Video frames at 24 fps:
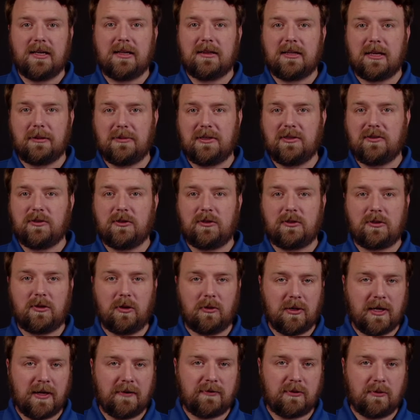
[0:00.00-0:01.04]
That means you
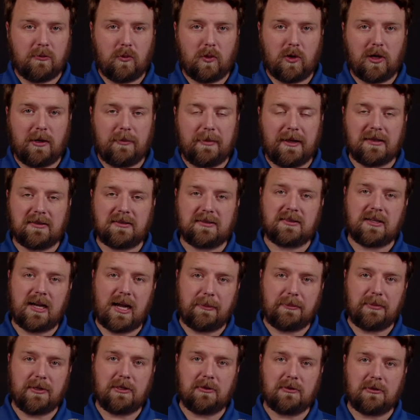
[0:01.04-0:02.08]
don't have to worry about
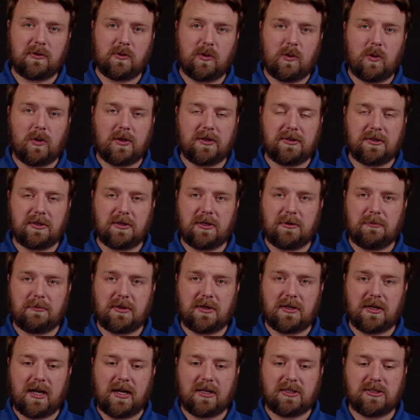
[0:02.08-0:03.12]
stopping your record during
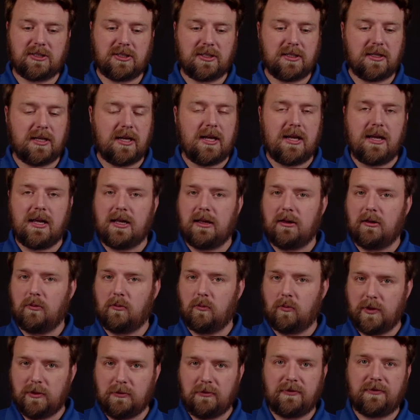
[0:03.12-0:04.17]
production.
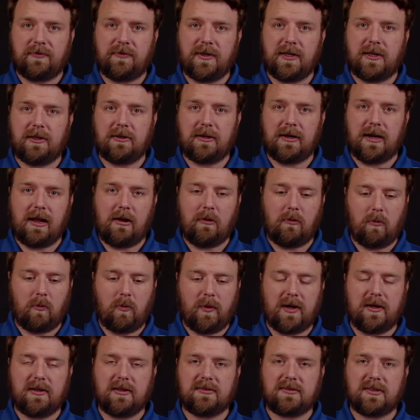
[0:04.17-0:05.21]
We will figure out
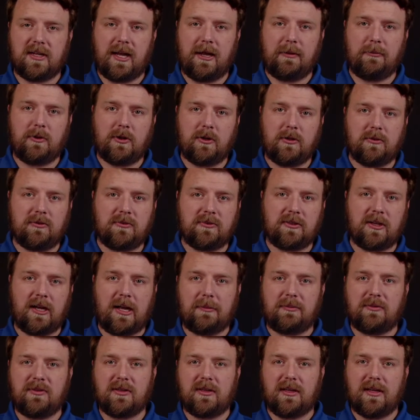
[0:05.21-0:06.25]
where the time code
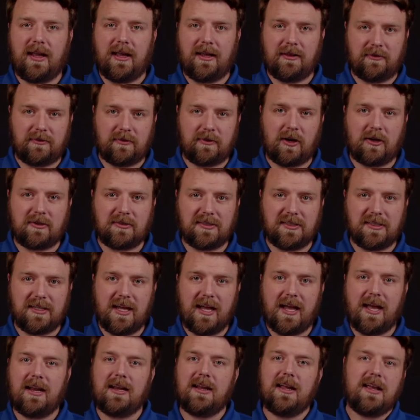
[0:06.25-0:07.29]
stops and starts
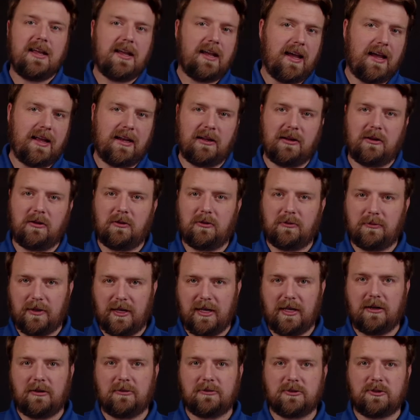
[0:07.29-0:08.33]
again, and it'll
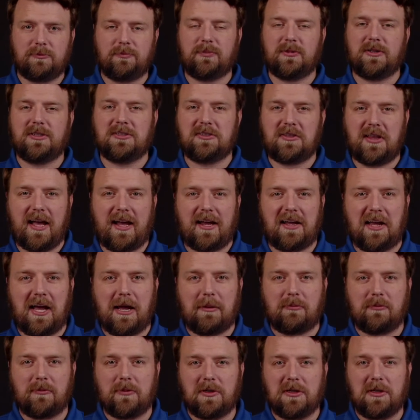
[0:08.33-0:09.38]
it'll bridge that
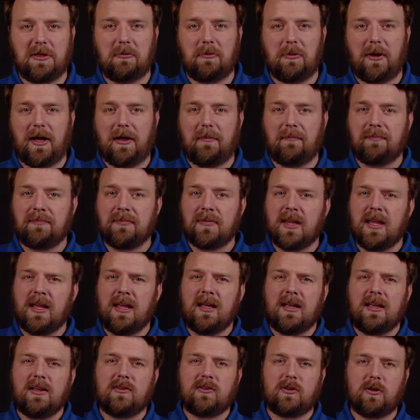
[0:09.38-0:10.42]
gap really well.
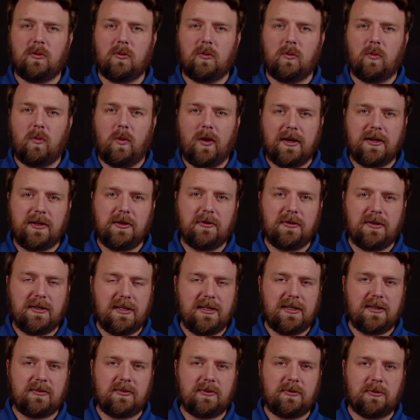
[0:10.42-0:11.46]
So, what do you
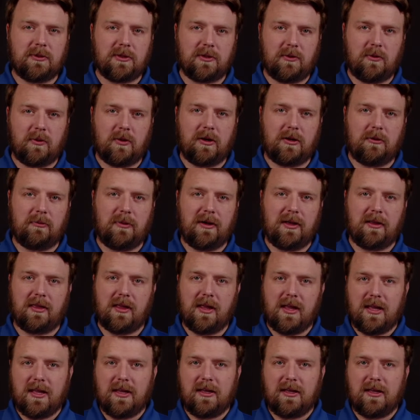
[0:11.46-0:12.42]
need it to record with?